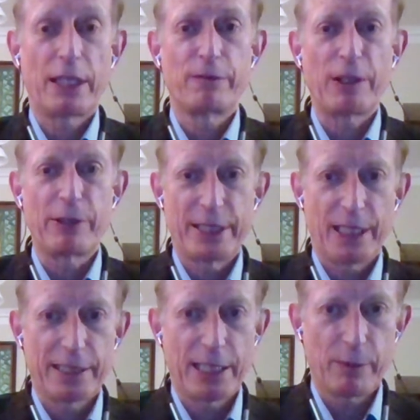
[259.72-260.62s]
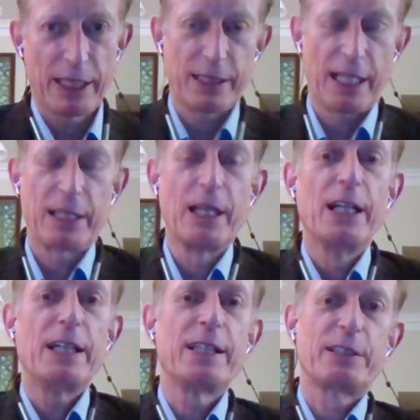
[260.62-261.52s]
Well, they're very dynamic. That
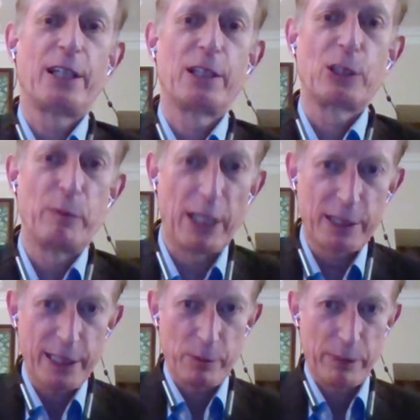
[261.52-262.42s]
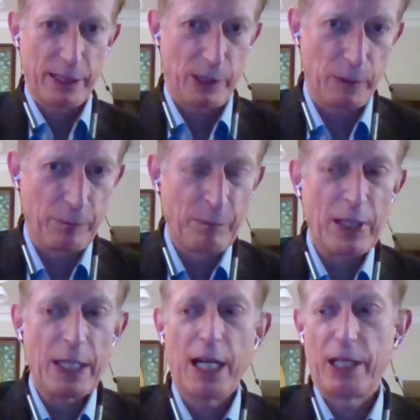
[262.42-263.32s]
Internal Market Bill,
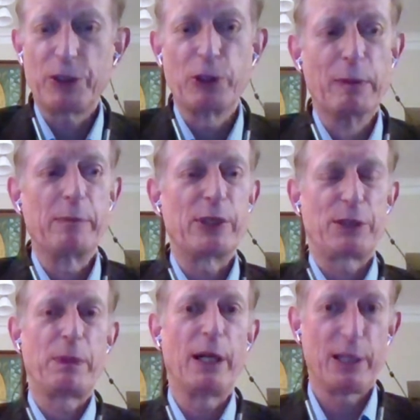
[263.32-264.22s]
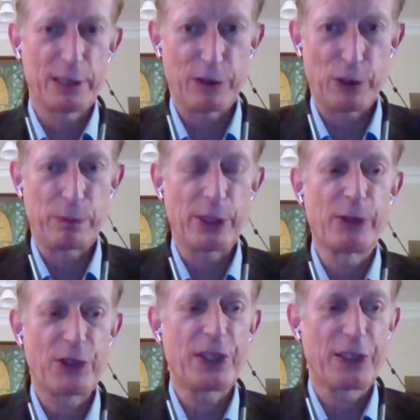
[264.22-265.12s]
you remember, it's part of the
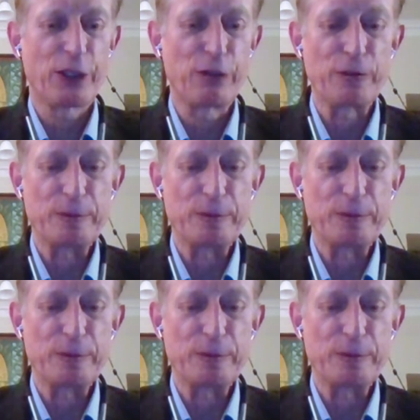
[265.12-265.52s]
process